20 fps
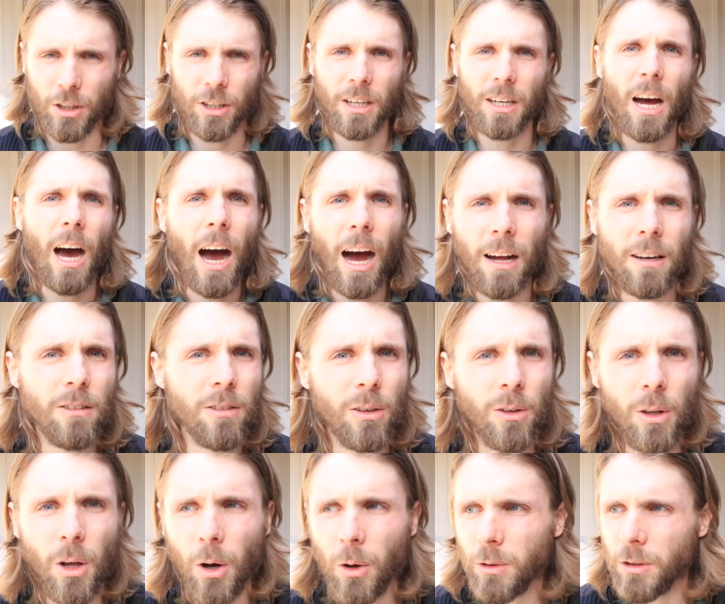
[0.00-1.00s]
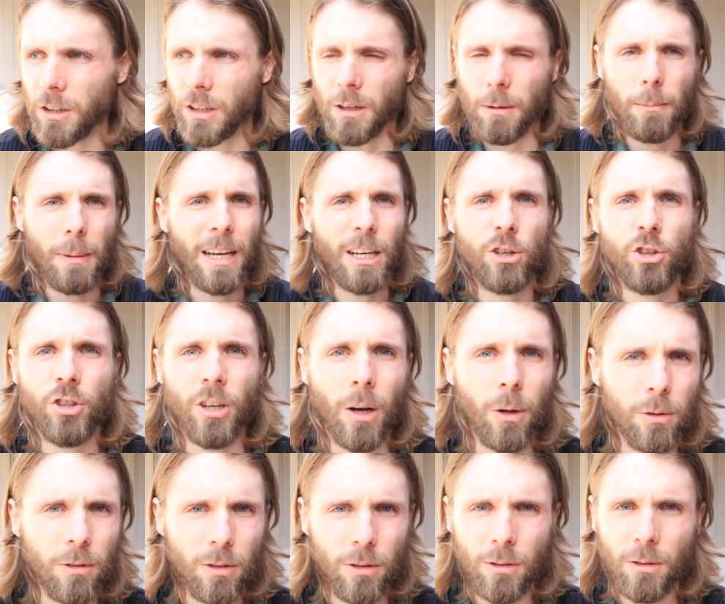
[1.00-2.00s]
You're going to hunt alone. You're going to make
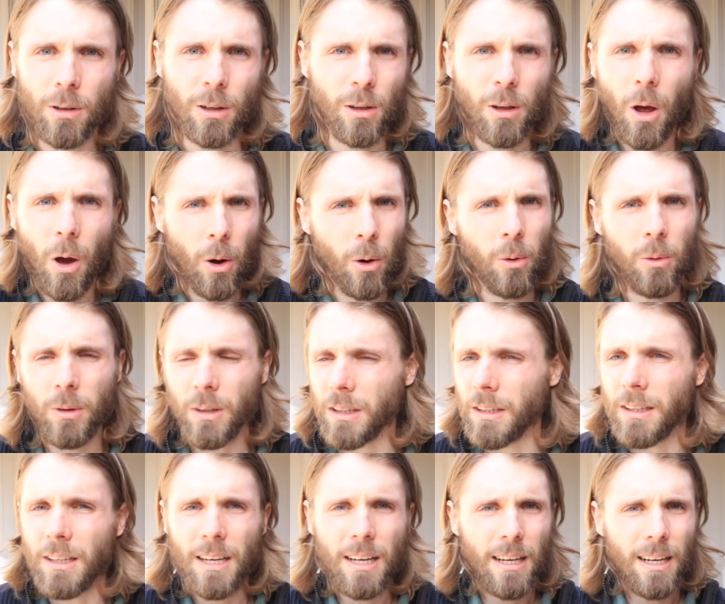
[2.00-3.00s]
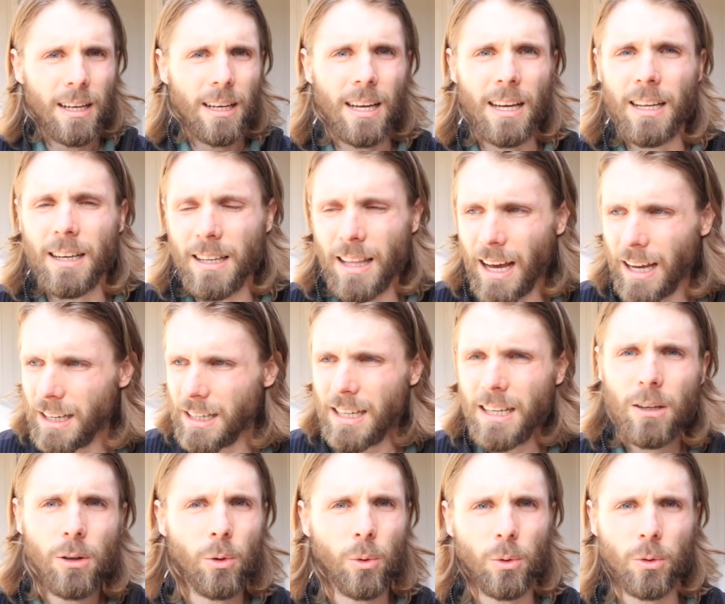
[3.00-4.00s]
shelter alone, and and that
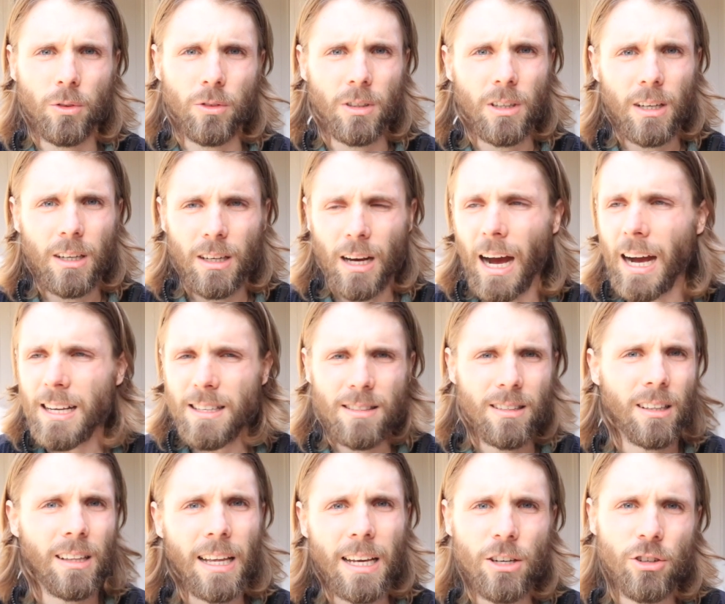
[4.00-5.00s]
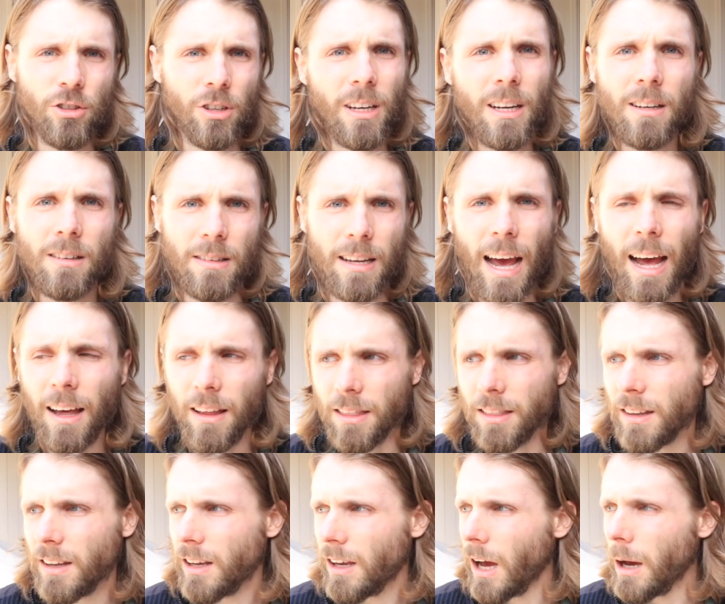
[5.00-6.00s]
equals isolation and death.